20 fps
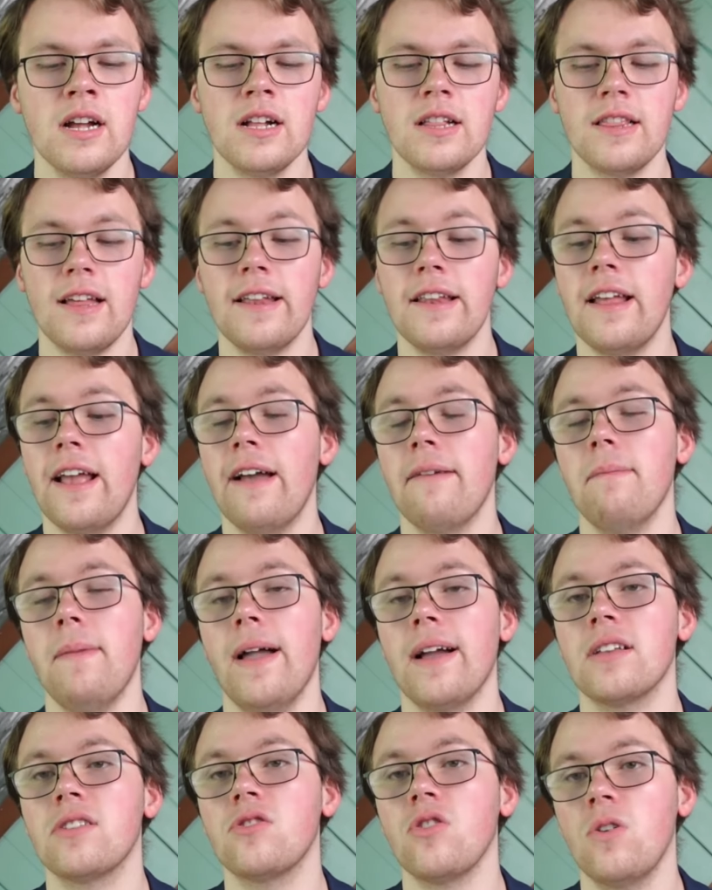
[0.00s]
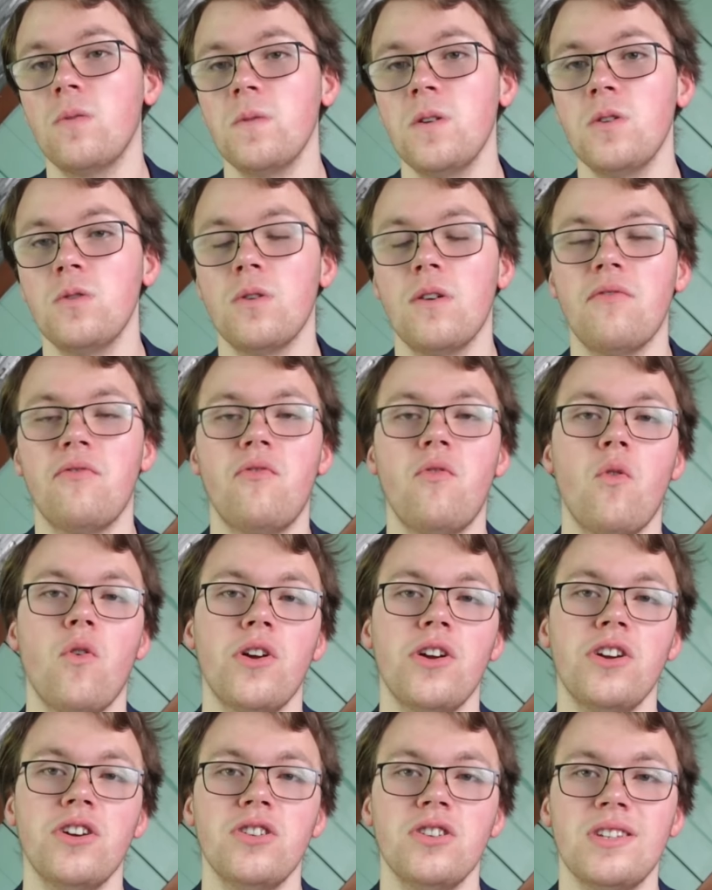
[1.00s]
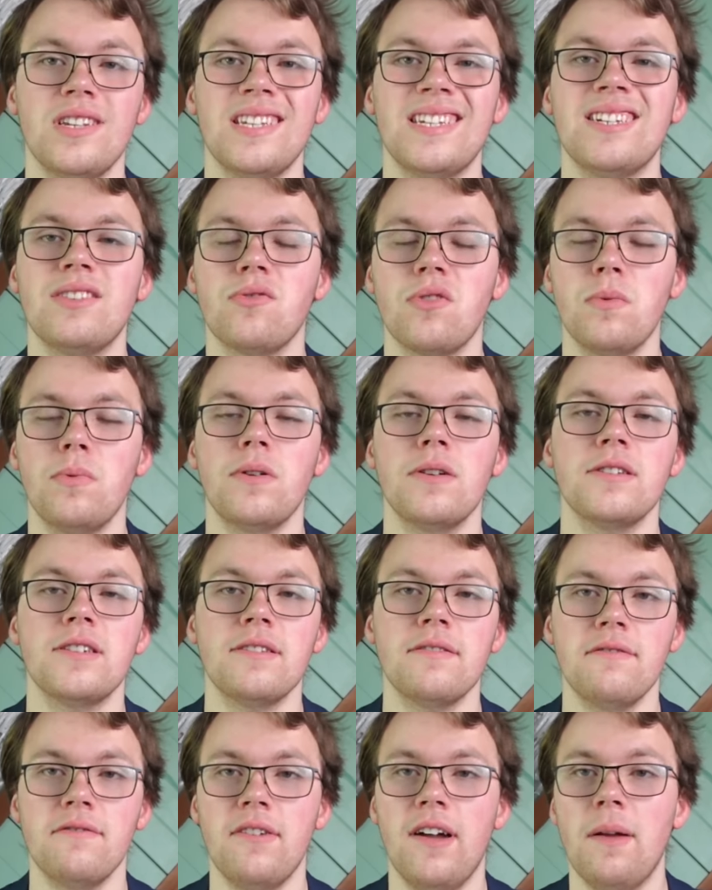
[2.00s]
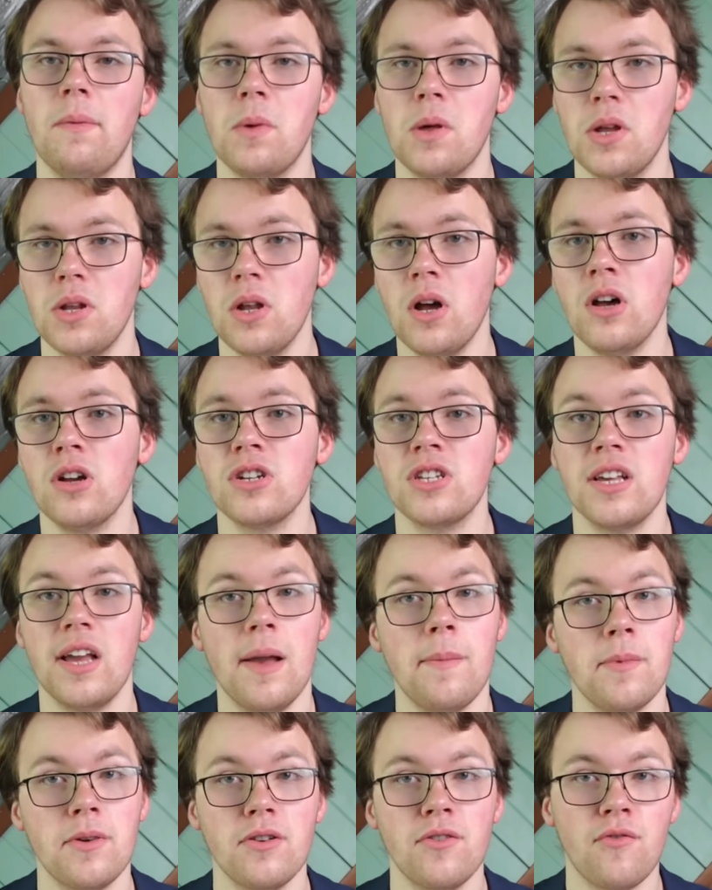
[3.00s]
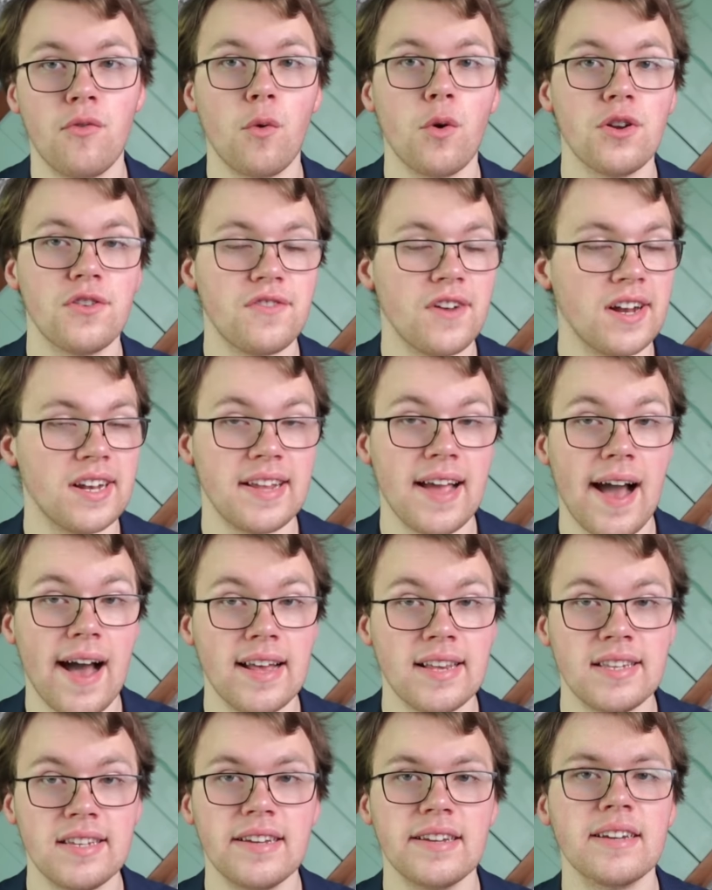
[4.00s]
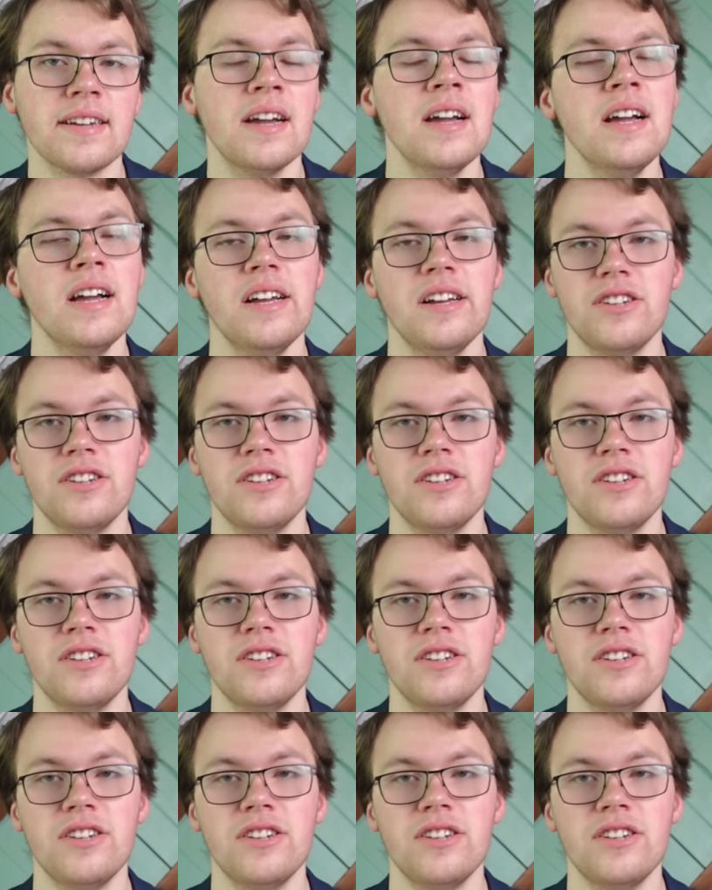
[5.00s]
Then they have Max Domi, who had four years. That's $3.75 million. To get him under four is fantastic.